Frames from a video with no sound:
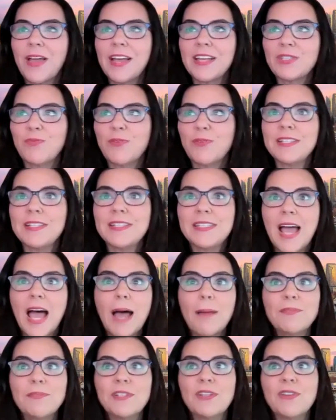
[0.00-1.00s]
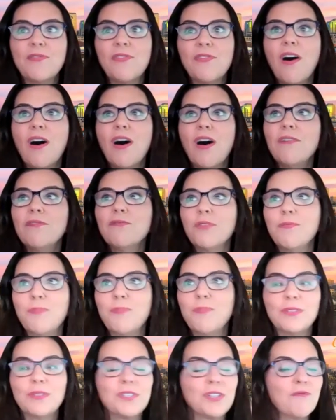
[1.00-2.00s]
as we adapt and evolve, we
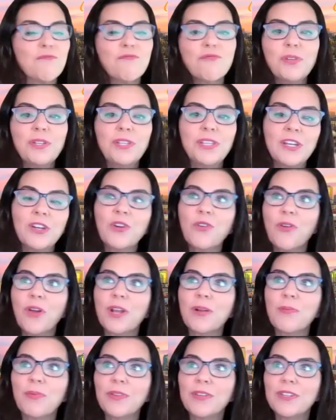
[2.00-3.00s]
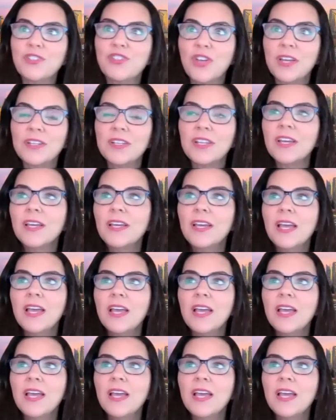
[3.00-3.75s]
built a really incredible agenda